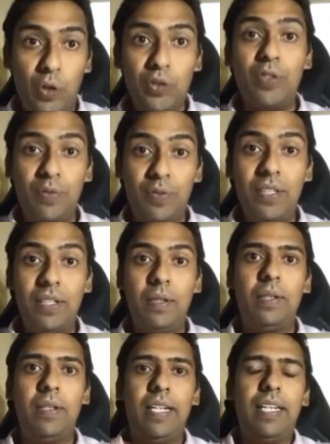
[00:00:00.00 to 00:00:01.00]
because of
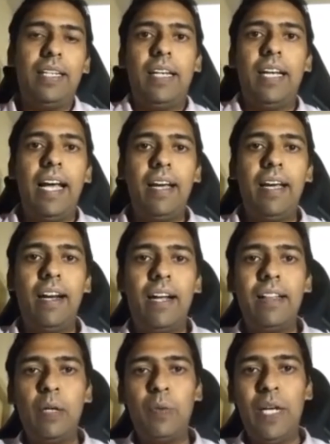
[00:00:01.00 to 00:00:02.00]
the
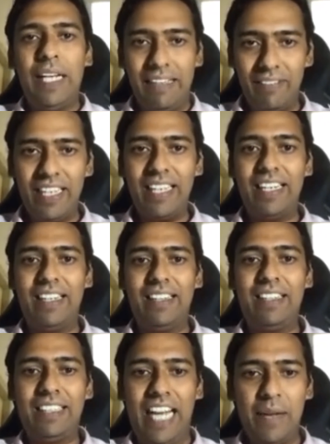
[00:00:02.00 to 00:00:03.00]
era that we are living in
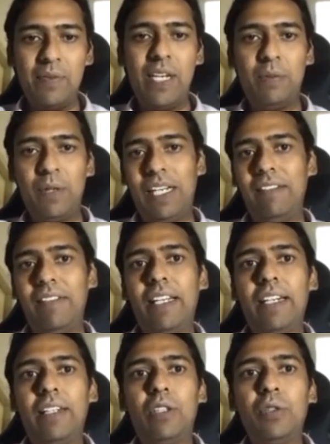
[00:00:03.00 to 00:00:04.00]
and the times that we are
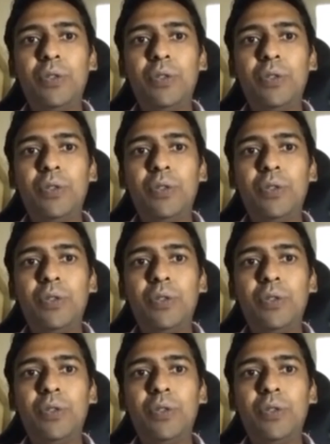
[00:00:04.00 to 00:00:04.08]
living in,